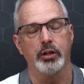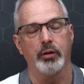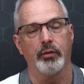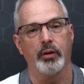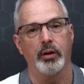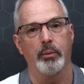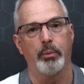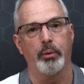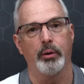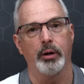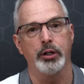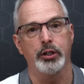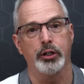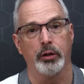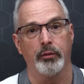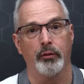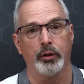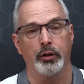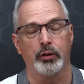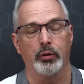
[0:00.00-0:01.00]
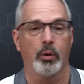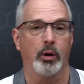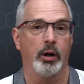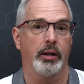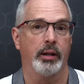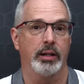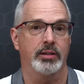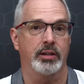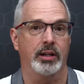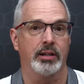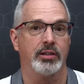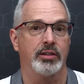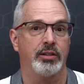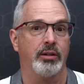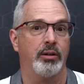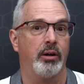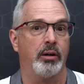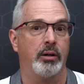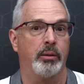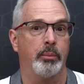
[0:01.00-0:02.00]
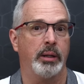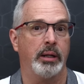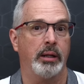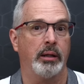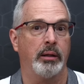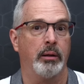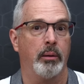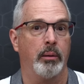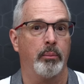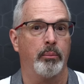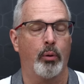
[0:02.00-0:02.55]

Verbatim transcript: of their bridge inventory that's considered to be